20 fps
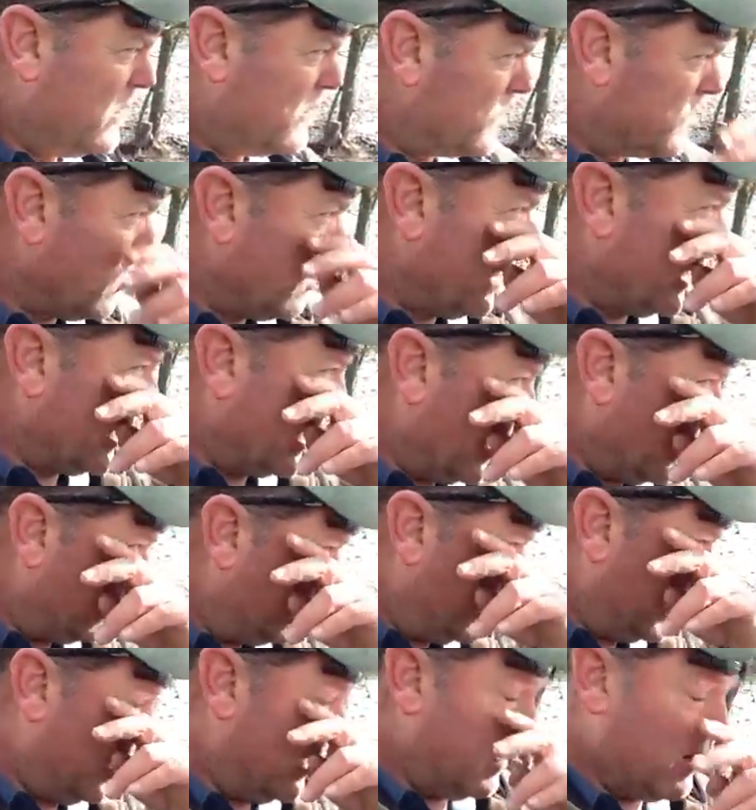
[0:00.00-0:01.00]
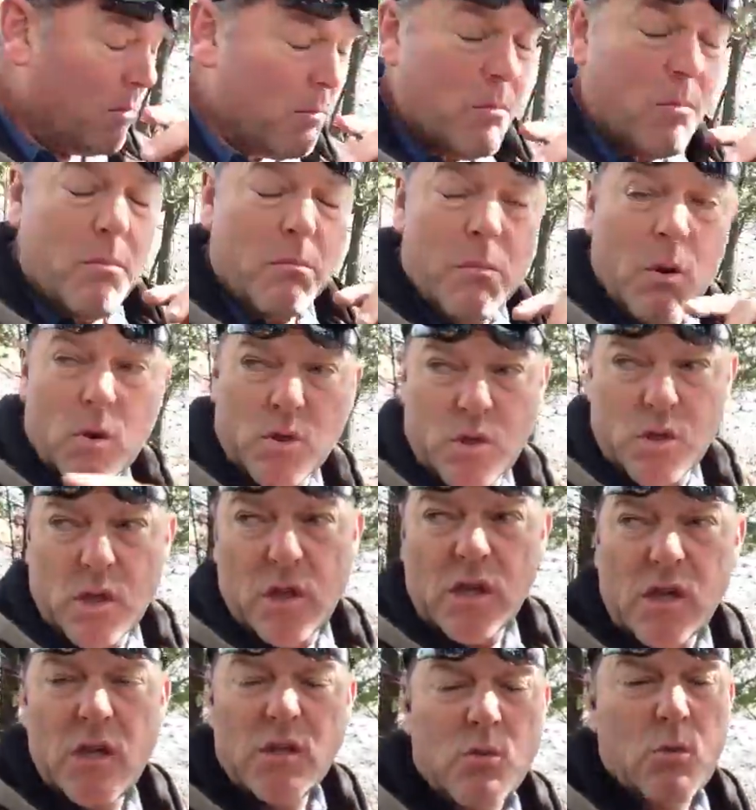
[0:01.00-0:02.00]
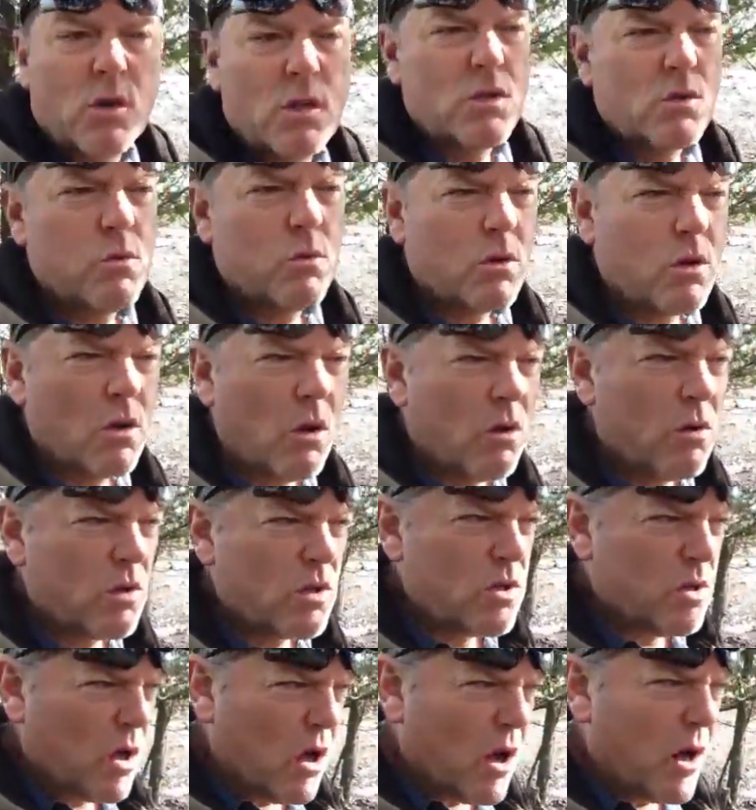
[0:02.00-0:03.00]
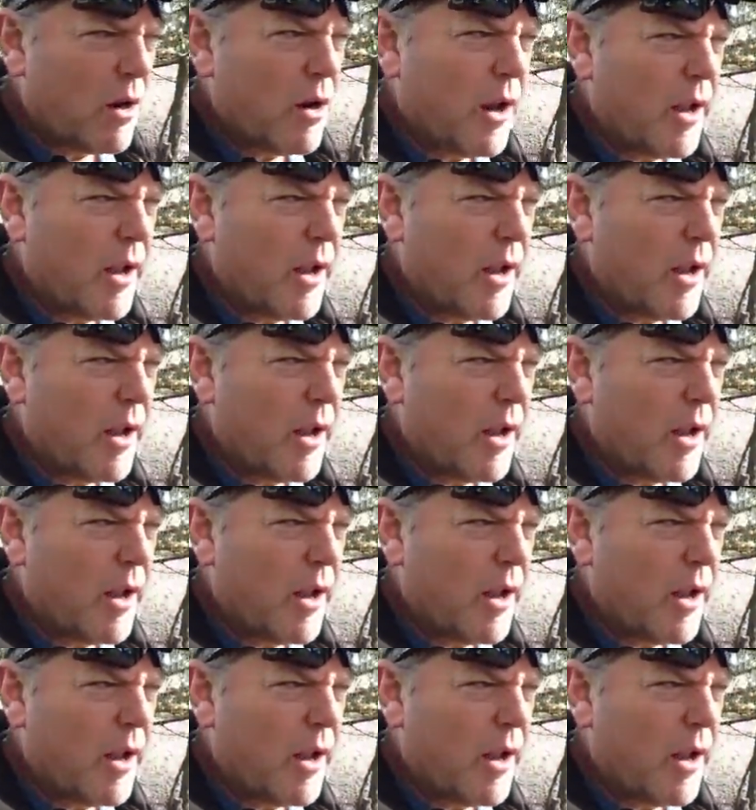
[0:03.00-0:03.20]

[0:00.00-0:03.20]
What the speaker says: so they can't be here. Most of these ones will go to slaughter,